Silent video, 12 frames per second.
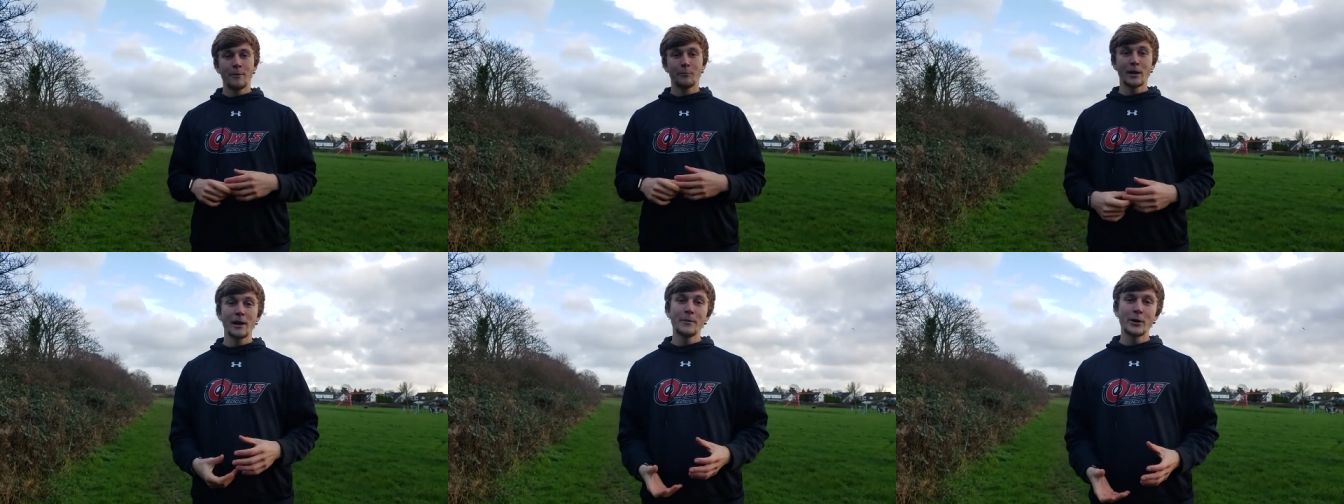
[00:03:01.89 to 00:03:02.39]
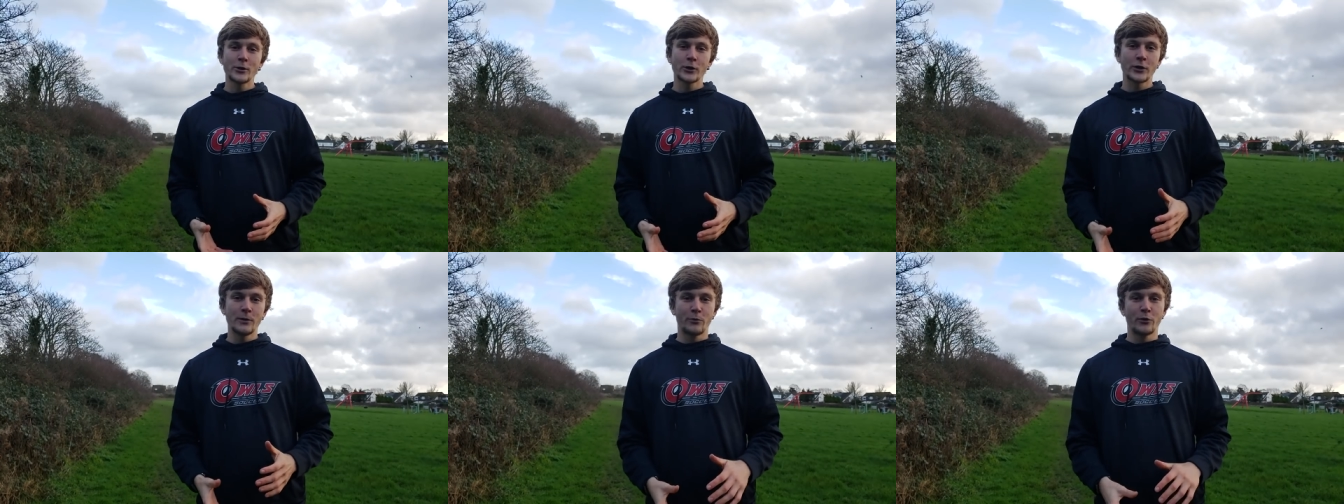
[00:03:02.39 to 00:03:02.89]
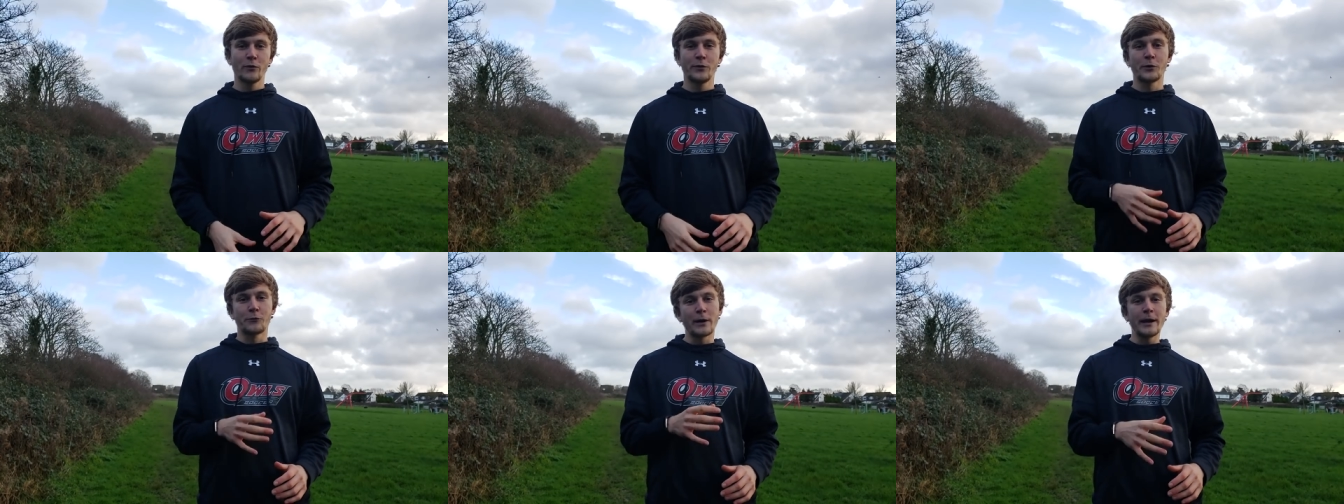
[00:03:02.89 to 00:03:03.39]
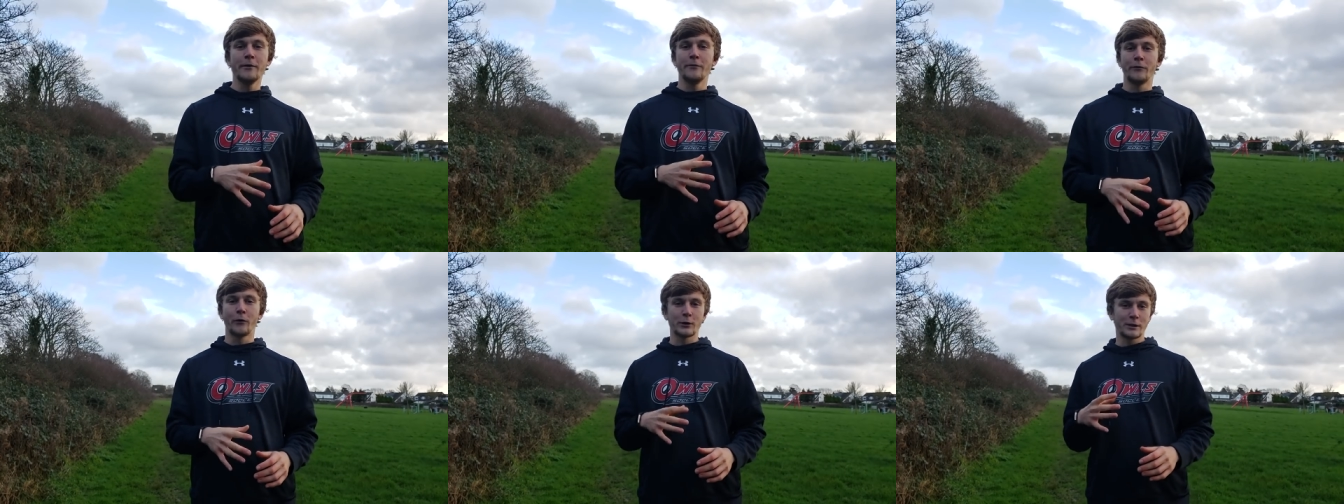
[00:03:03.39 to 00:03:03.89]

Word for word: Plyometrics improve your rate of force